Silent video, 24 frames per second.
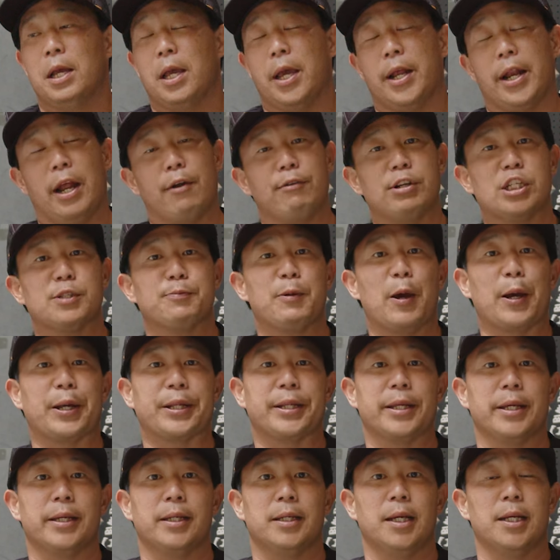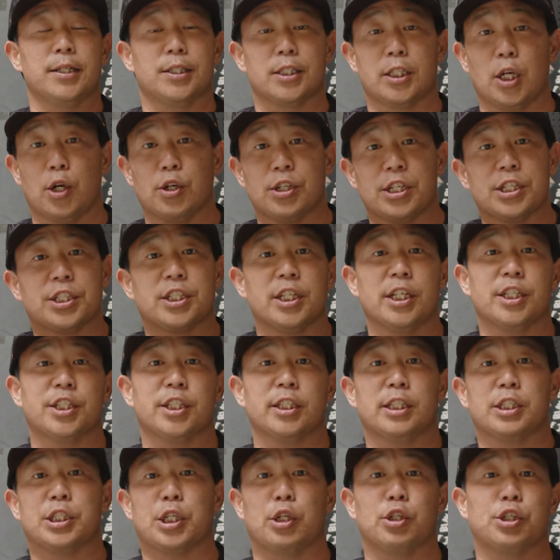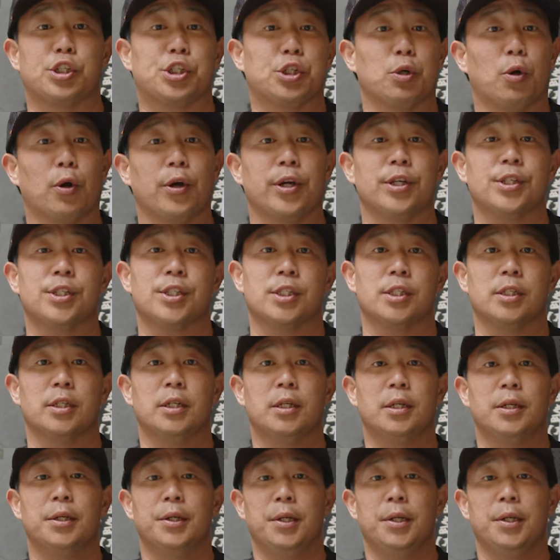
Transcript: and I respect it. It's their decision. It's their choice.